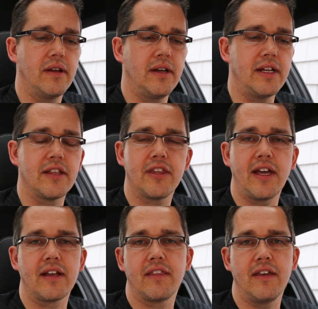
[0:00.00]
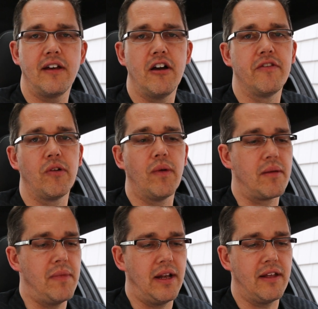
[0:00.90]
need to thank the over
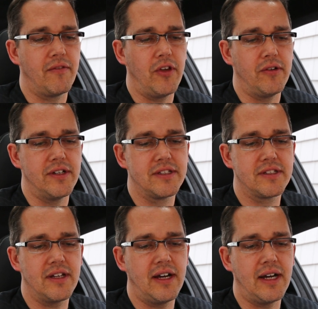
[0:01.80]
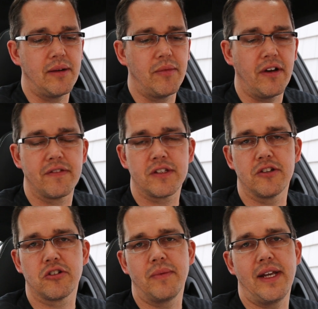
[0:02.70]
1 million viewers of
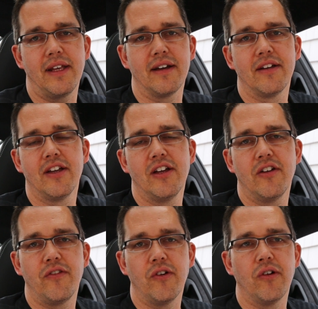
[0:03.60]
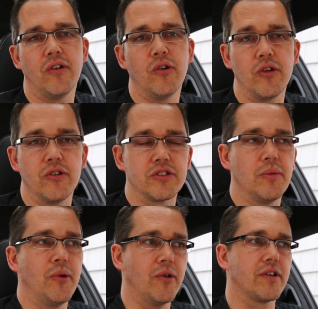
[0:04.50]
social media for all your
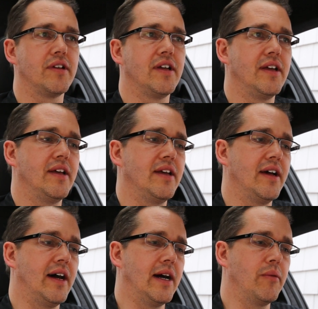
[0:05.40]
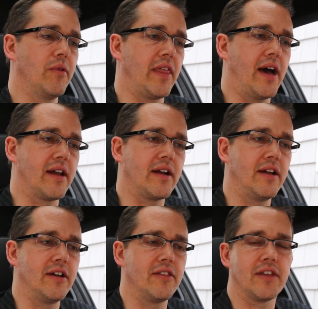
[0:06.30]
support. Without it, I
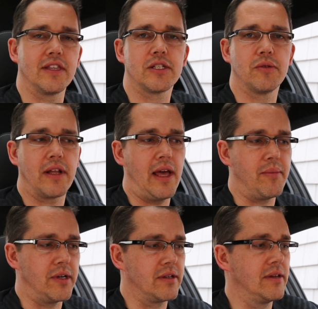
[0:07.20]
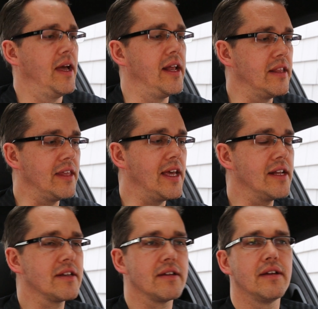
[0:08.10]
don't think this would have happened. And in the
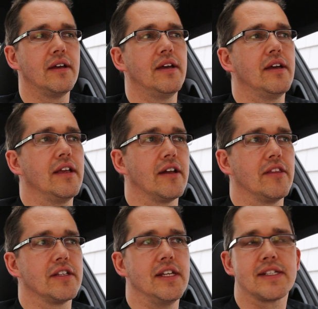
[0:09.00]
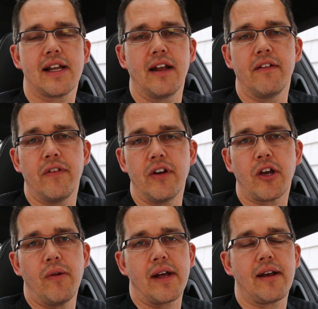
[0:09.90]
end, you know, this escalated very
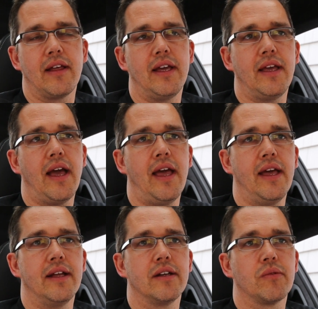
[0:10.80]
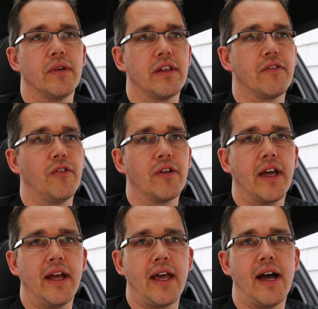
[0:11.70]
quickly, and within
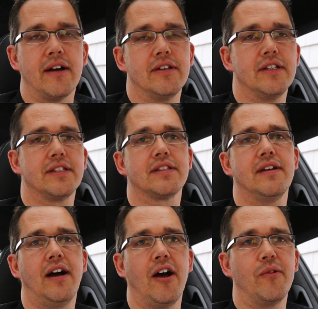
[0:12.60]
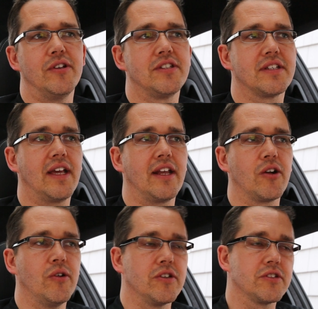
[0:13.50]
48 hours, I was getting
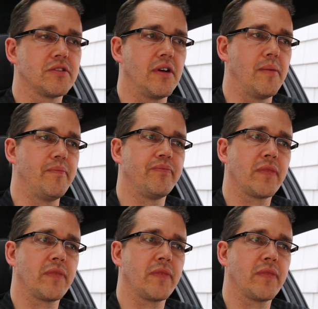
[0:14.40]
calls from